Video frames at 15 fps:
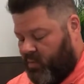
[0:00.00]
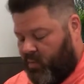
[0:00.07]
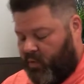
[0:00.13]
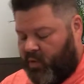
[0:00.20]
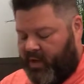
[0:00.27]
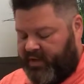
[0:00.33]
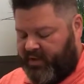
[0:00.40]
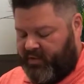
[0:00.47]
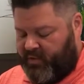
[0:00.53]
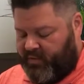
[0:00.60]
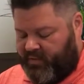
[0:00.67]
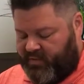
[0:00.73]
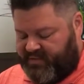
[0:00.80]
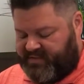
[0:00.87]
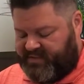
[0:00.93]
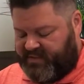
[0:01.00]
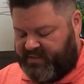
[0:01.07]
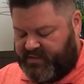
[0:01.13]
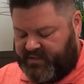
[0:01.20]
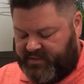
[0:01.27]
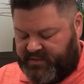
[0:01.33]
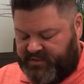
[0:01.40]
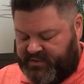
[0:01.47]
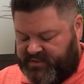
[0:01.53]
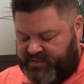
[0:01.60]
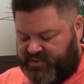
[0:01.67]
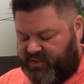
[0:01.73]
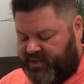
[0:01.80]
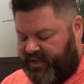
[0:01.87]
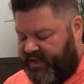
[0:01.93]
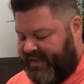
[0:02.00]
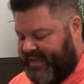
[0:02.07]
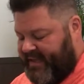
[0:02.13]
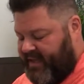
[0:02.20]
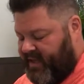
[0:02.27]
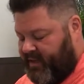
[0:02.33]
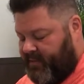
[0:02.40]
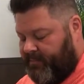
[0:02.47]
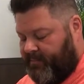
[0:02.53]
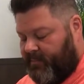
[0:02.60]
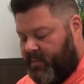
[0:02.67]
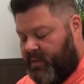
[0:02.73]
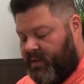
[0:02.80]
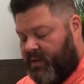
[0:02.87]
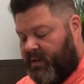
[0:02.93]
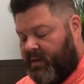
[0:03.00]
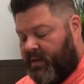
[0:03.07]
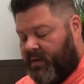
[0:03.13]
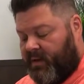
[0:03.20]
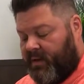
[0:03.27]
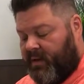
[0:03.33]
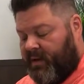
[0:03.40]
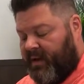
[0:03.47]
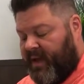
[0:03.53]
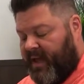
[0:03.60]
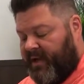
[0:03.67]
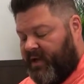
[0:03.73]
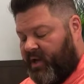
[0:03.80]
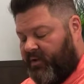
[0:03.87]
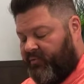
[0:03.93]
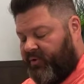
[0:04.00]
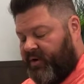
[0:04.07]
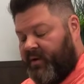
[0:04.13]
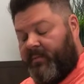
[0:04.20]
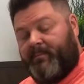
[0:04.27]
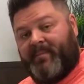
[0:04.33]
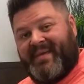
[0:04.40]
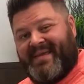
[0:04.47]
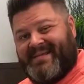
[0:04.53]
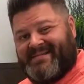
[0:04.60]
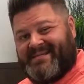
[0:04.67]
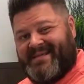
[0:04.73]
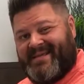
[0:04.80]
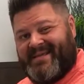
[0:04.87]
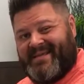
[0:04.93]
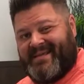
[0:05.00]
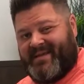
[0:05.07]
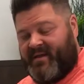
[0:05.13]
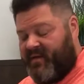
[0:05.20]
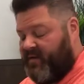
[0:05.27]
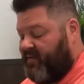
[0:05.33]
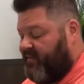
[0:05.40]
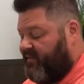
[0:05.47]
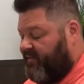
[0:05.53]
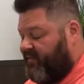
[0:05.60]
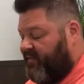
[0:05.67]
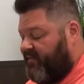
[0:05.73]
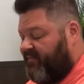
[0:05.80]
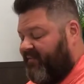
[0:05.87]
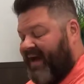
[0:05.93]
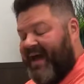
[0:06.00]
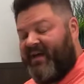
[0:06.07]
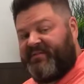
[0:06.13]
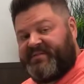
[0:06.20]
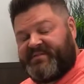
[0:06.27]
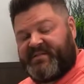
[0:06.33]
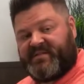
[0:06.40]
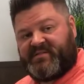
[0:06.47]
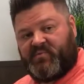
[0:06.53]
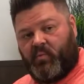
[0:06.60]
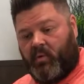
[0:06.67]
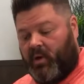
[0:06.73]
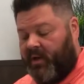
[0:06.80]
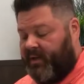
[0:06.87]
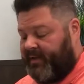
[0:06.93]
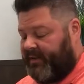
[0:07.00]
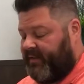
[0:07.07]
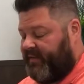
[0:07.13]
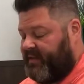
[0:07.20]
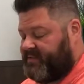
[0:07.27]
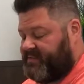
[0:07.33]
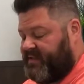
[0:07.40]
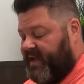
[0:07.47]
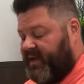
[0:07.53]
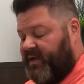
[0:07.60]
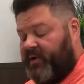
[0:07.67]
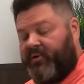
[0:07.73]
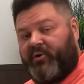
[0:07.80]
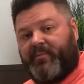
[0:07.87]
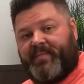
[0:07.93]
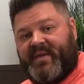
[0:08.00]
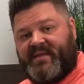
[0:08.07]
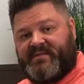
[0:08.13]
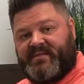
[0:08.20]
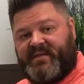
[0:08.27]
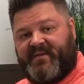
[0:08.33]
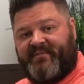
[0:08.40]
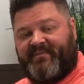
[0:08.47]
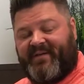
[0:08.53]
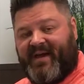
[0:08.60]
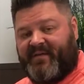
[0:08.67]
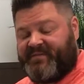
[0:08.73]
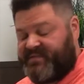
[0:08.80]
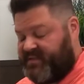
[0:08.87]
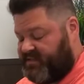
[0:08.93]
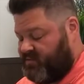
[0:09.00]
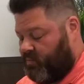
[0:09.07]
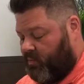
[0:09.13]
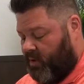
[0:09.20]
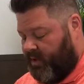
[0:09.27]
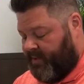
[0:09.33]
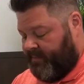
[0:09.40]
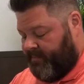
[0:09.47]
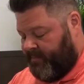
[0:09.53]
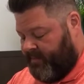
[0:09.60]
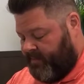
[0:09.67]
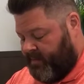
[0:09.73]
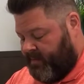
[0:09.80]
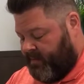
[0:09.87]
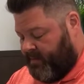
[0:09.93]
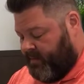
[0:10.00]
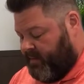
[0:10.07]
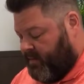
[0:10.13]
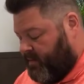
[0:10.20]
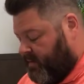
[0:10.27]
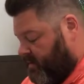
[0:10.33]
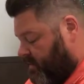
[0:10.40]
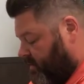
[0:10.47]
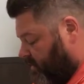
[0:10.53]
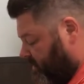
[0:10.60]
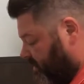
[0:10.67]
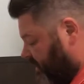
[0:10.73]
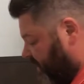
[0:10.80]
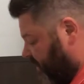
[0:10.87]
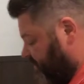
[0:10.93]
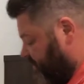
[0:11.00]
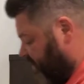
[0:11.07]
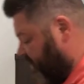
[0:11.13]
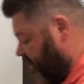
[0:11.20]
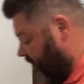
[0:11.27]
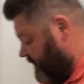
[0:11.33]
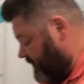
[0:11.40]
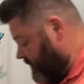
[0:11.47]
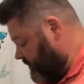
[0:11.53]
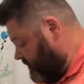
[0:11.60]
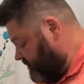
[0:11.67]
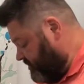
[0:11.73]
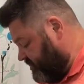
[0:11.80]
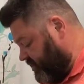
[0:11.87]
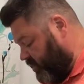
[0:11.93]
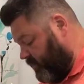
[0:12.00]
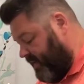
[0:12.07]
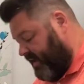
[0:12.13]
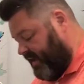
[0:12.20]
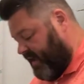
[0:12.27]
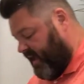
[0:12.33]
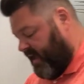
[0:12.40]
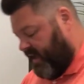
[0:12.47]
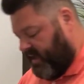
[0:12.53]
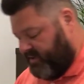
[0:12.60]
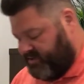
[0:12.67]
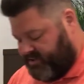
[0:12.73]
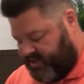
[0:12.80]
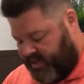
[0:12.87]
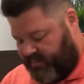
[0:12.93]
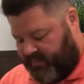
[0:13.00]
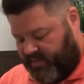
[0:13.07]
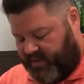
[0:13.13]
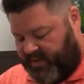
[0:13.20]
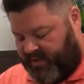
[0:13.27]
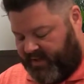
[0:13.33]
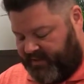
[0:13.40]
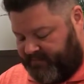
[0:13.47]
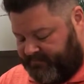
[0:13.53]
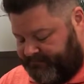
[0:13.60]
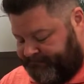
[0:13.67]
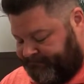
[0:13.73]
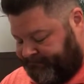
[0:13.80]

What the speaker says: we're going to use circuit kit 900 PT 561. Again, that's 900 PT 561. That is a tubing and chamber kit.